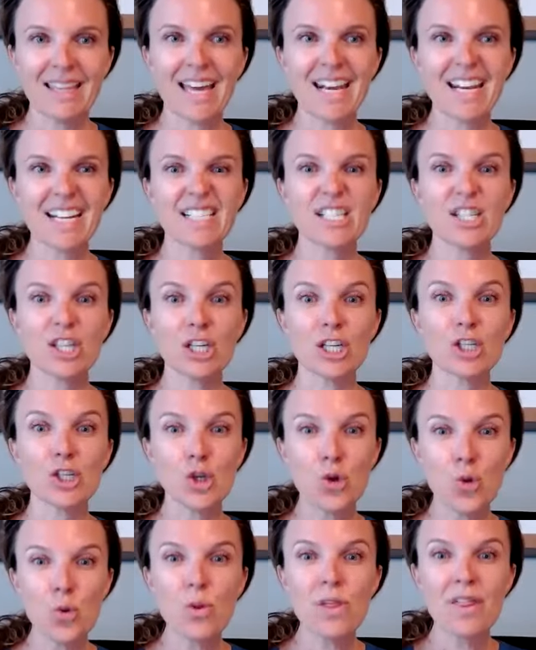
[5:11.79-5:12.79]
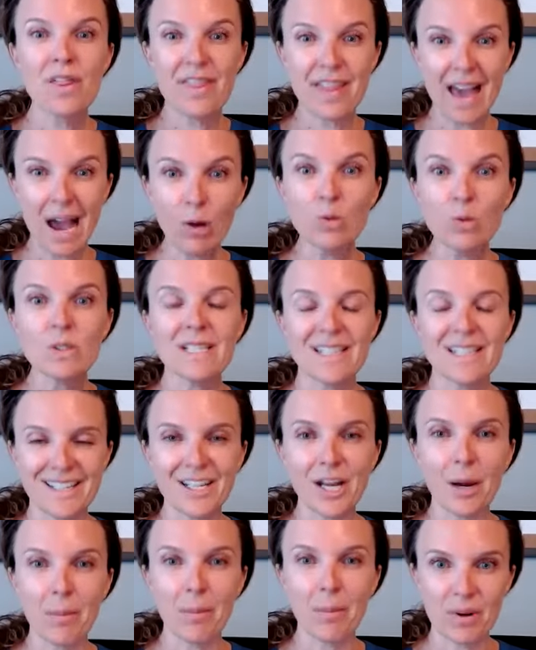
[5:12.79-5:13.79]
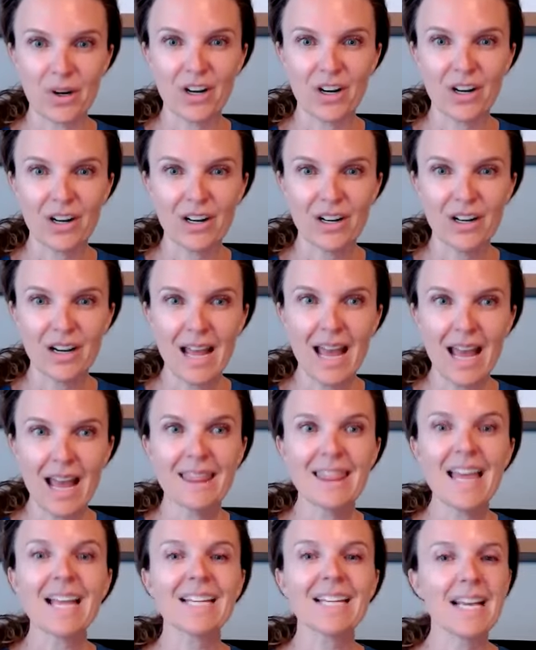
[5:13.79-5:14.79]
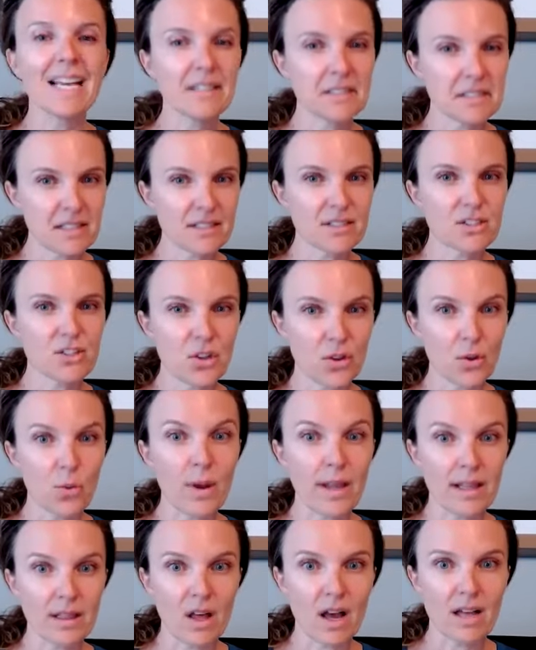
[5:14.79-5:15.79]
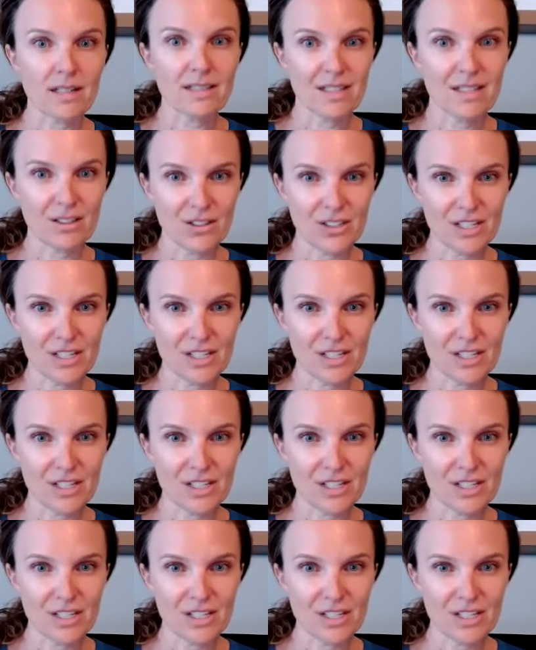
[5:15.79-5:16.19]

that it's the 2000 number that gets us to the weight loss.